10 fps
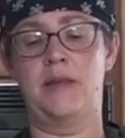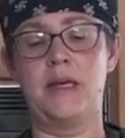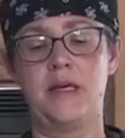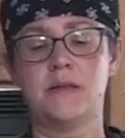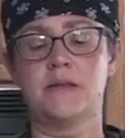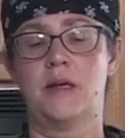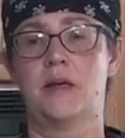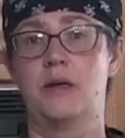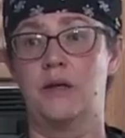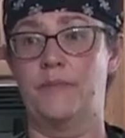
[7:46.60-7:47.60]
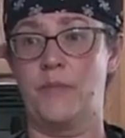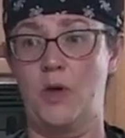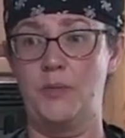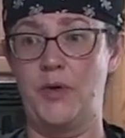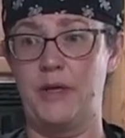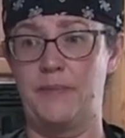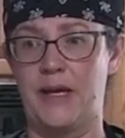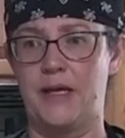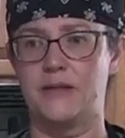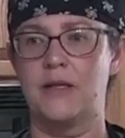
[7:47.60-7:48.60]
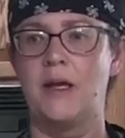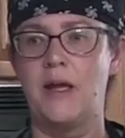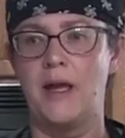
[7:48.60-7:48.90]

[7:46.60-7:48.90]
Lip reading: These are bread pans.